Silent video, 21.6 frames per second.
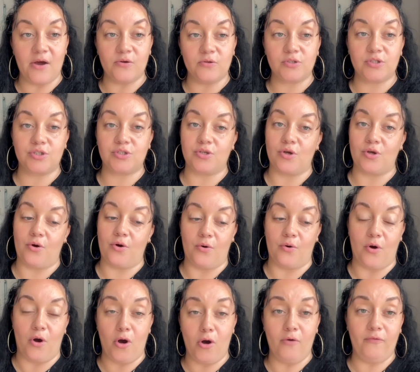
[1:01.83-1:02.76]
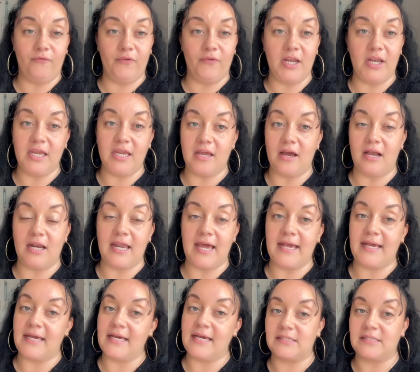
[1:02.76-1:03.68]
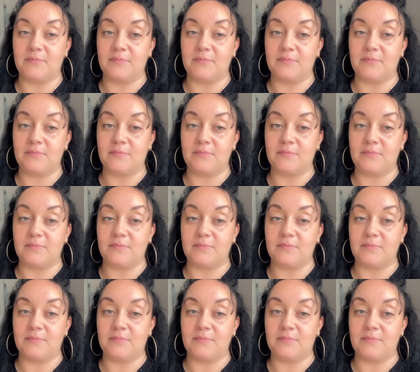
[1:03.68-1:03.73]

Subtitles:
So hopefully y'all like it as